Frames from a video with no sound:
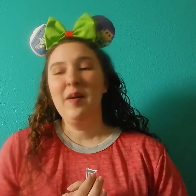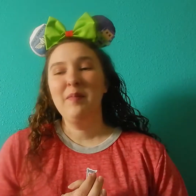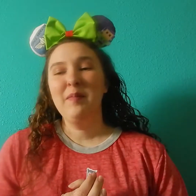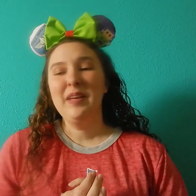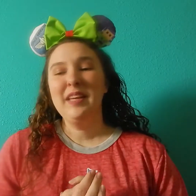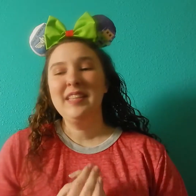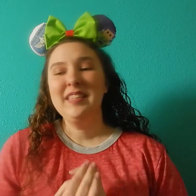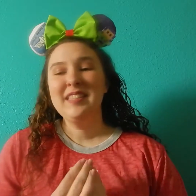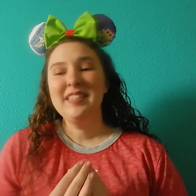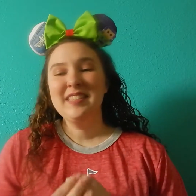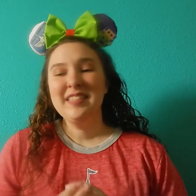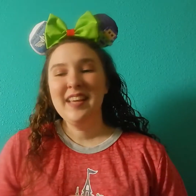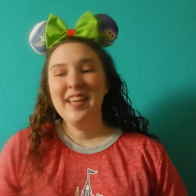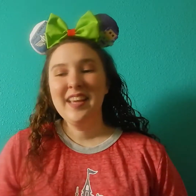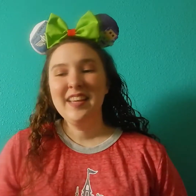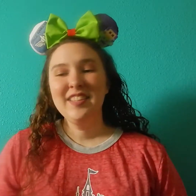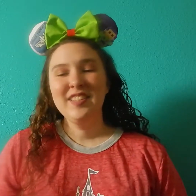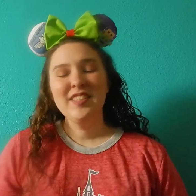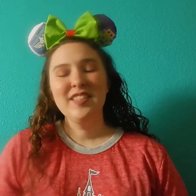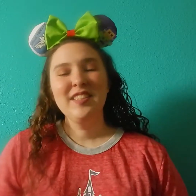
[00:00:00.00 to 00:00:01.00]

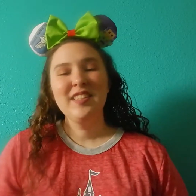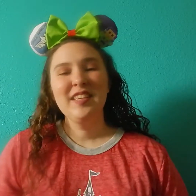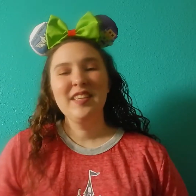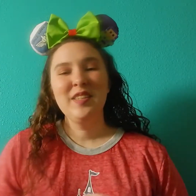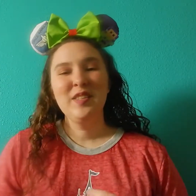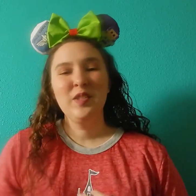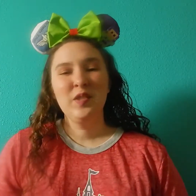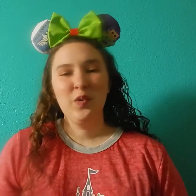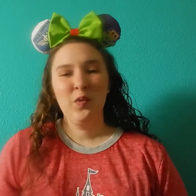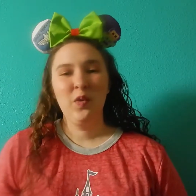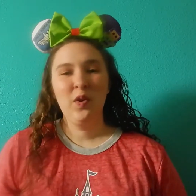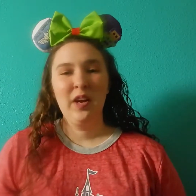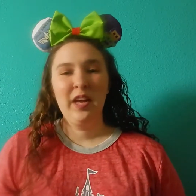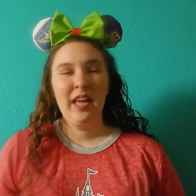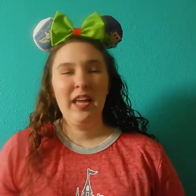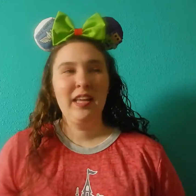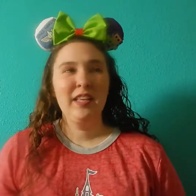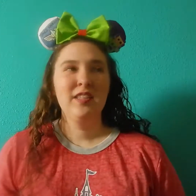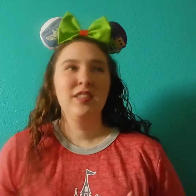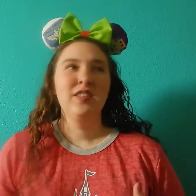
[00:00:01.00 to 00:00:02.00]
Instead, just enjoy
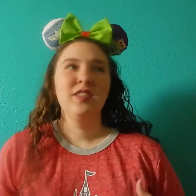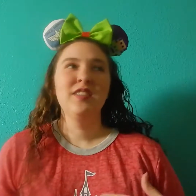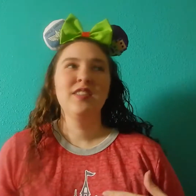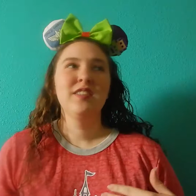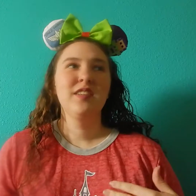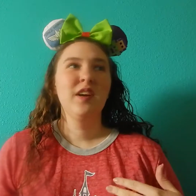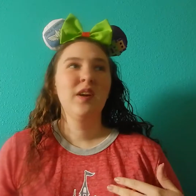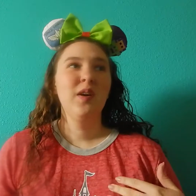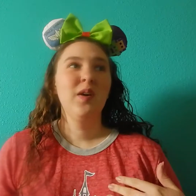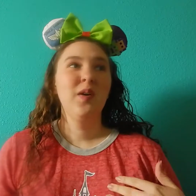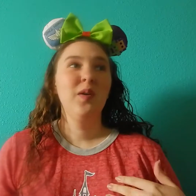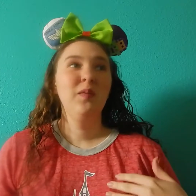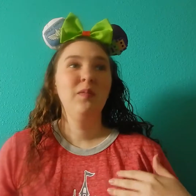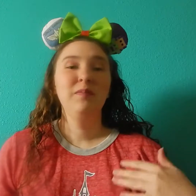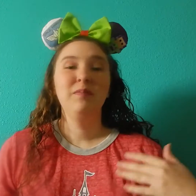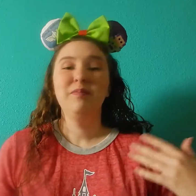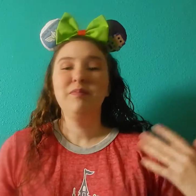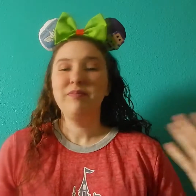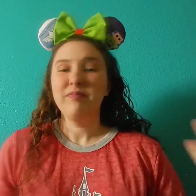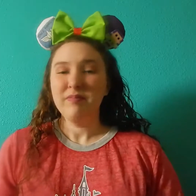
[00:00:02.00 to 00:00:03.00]
it. Just
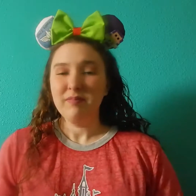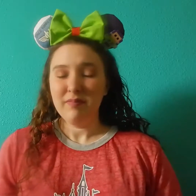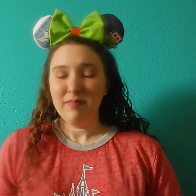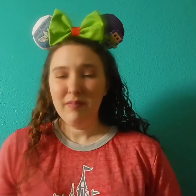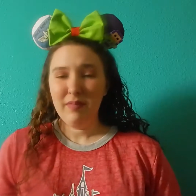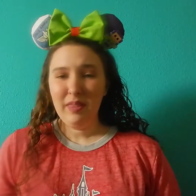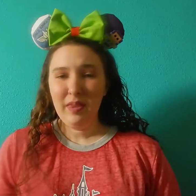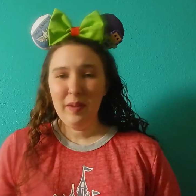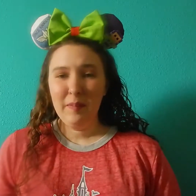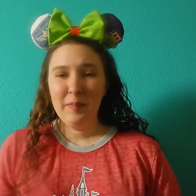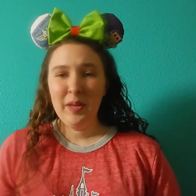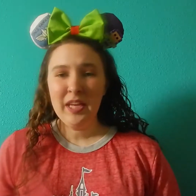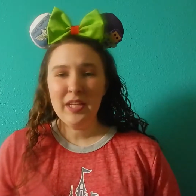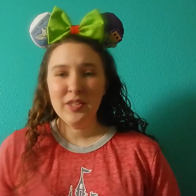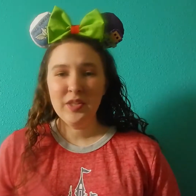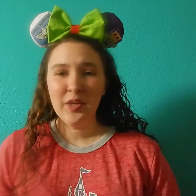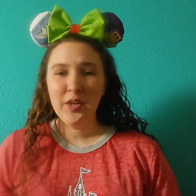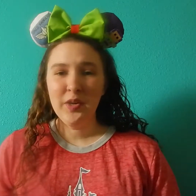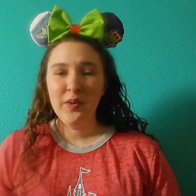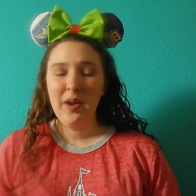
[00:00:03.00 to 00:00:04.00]
go, make
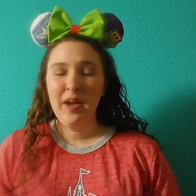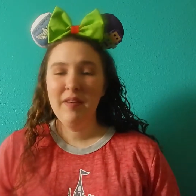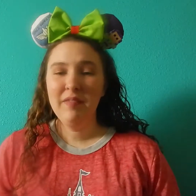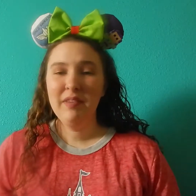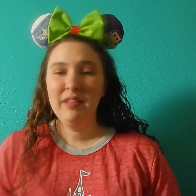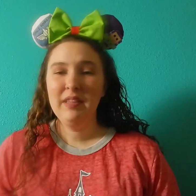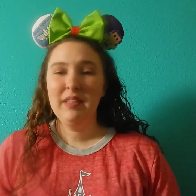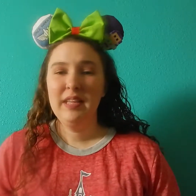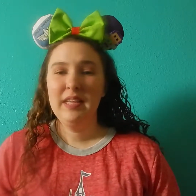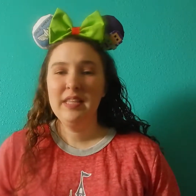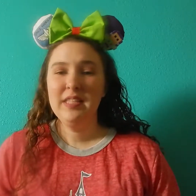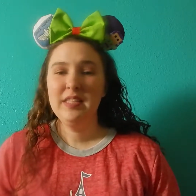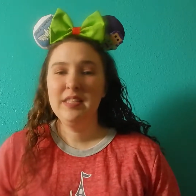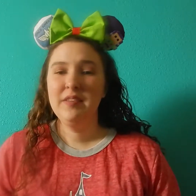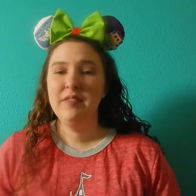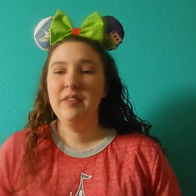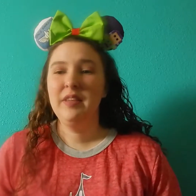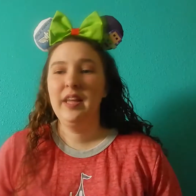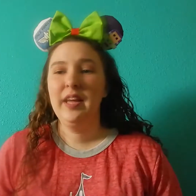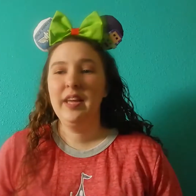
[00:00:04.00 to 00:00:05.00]
sure you have a list
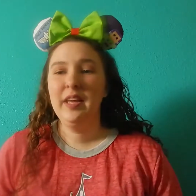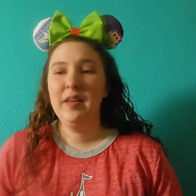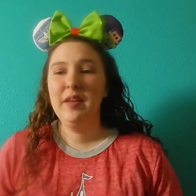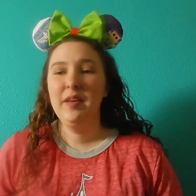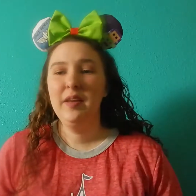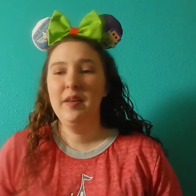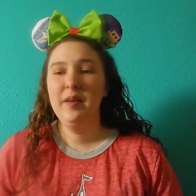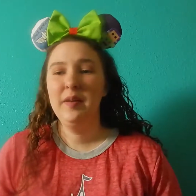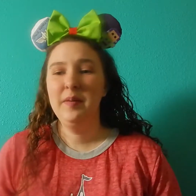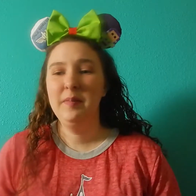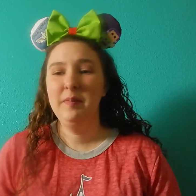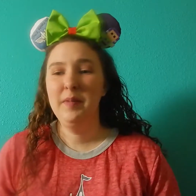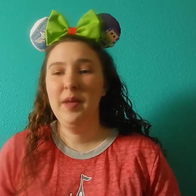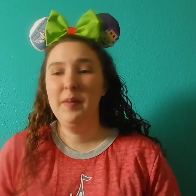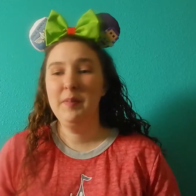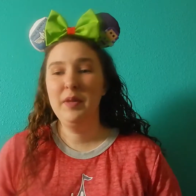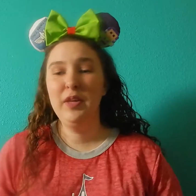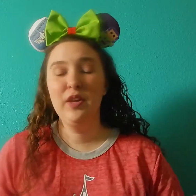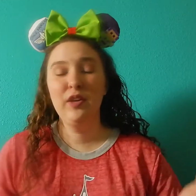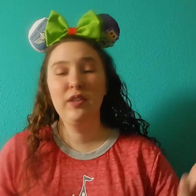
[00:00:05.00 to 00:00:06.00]
of like
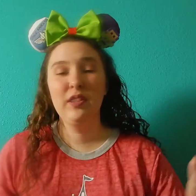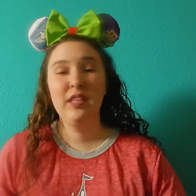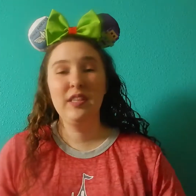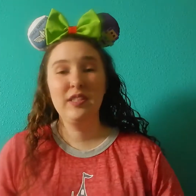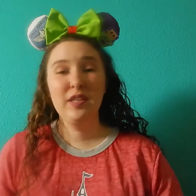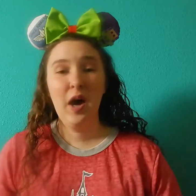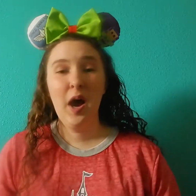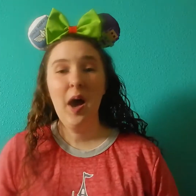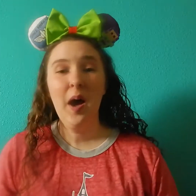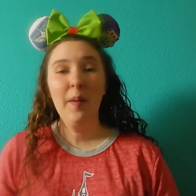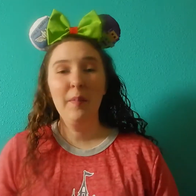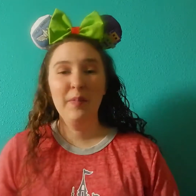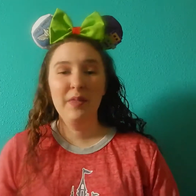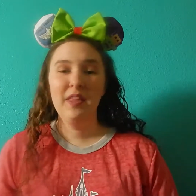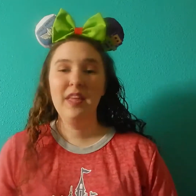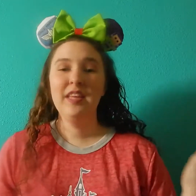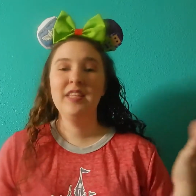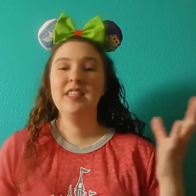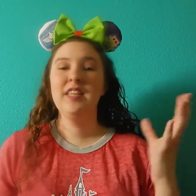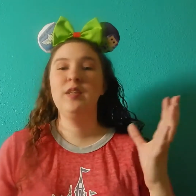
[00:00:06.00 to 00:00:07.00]
maybe the top
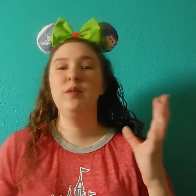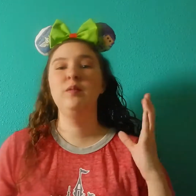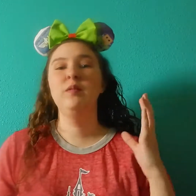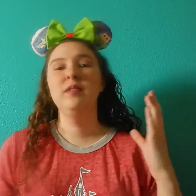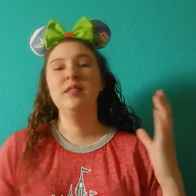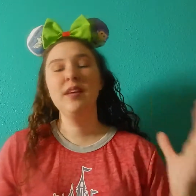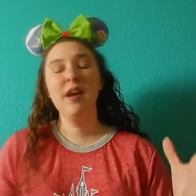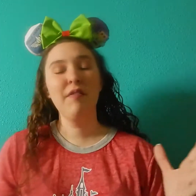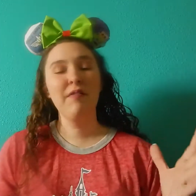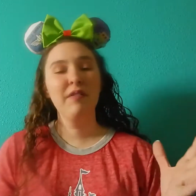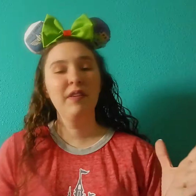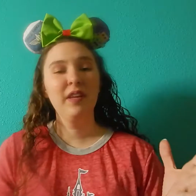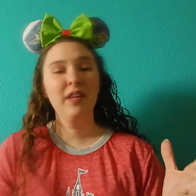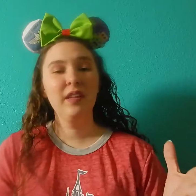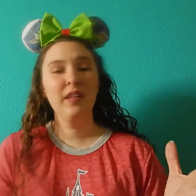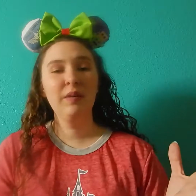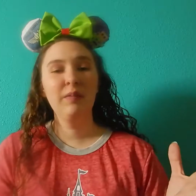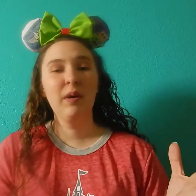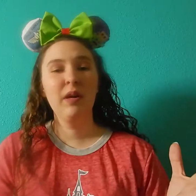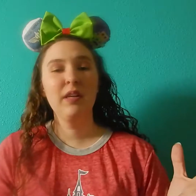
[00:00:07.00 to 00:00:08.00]
things that you
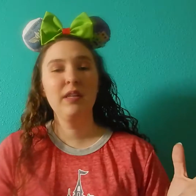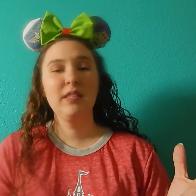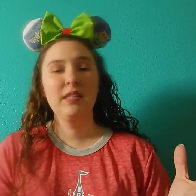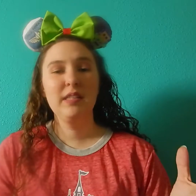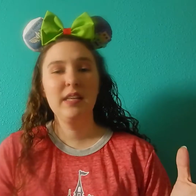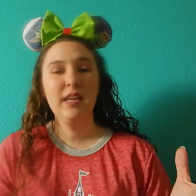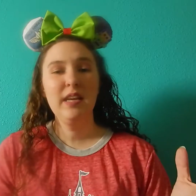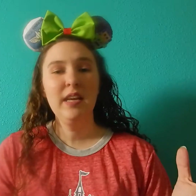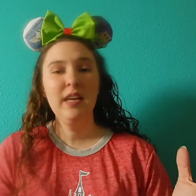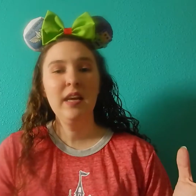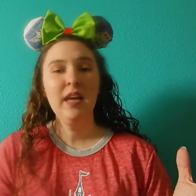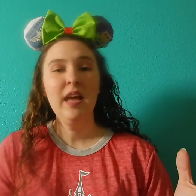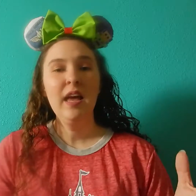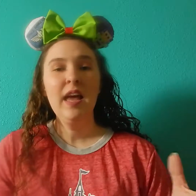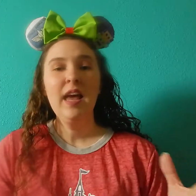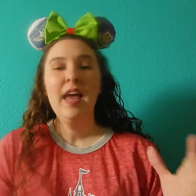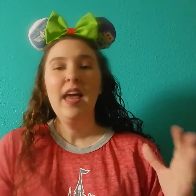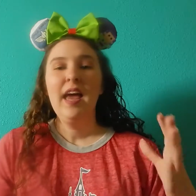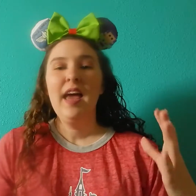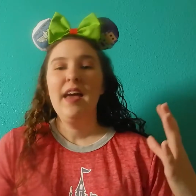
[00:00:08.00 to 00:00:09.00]
definitely want to see,
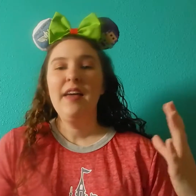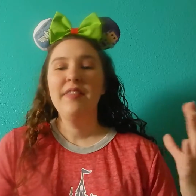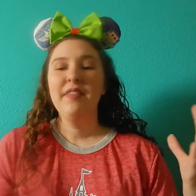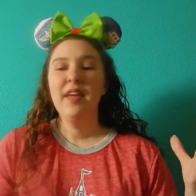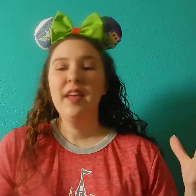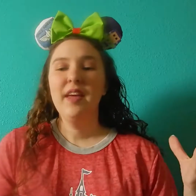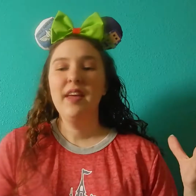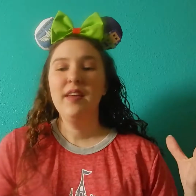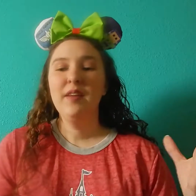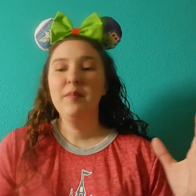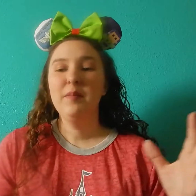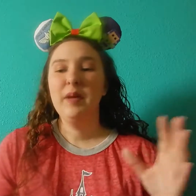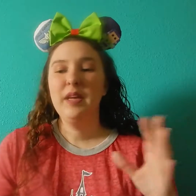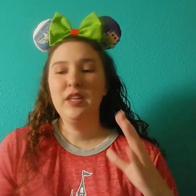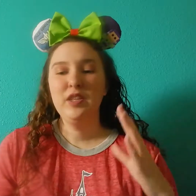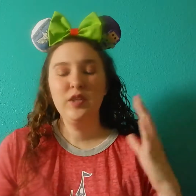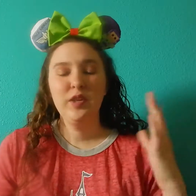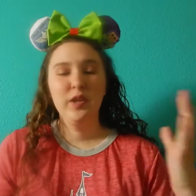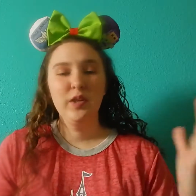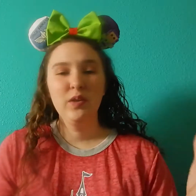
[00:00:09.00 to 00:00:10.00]
and then
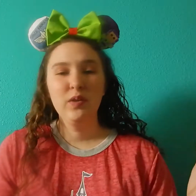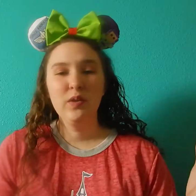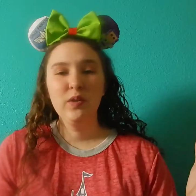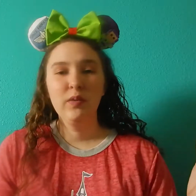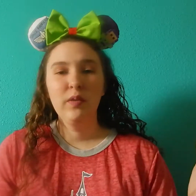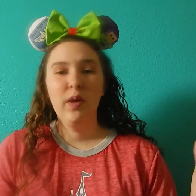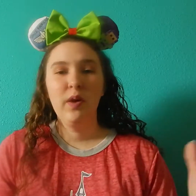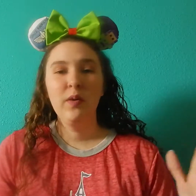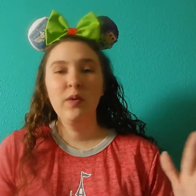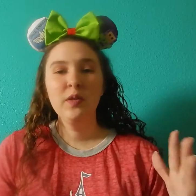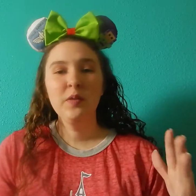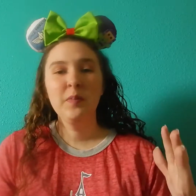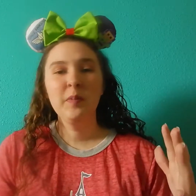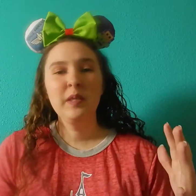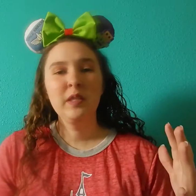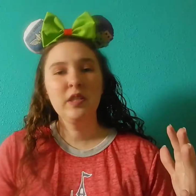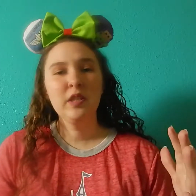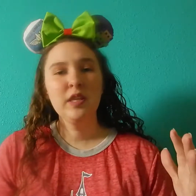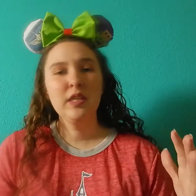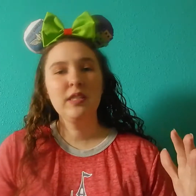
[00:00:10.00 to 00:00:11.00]
make sure you do those.
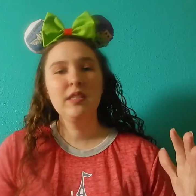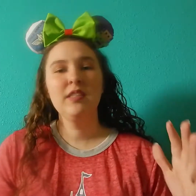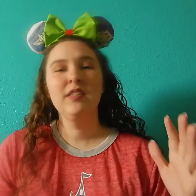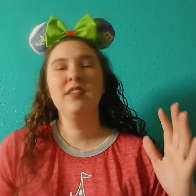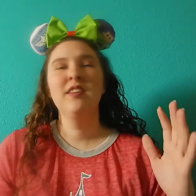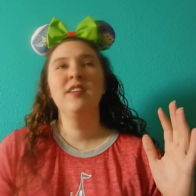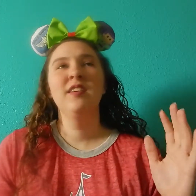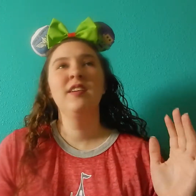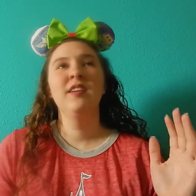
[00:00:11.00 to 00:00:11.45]
But just